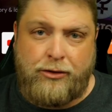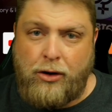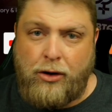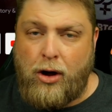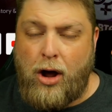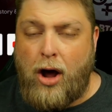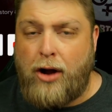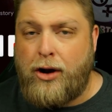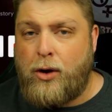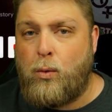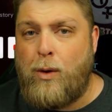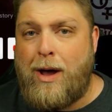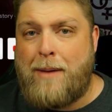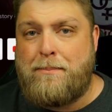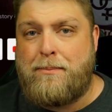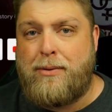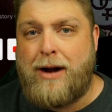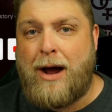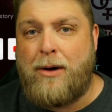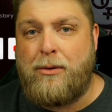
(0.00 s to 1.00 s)
So on a
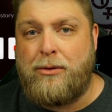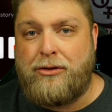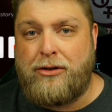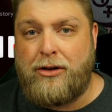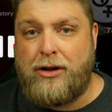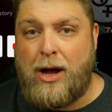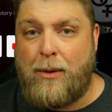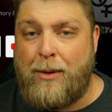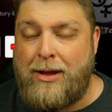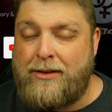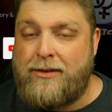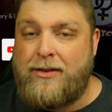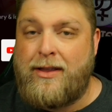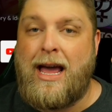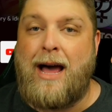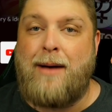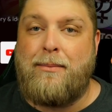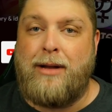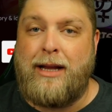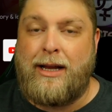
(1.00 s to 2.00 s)
web browser, I went to
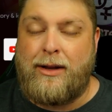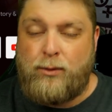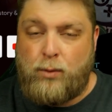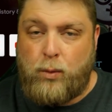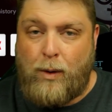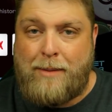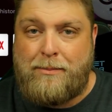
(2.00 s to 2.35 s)
the AppLinked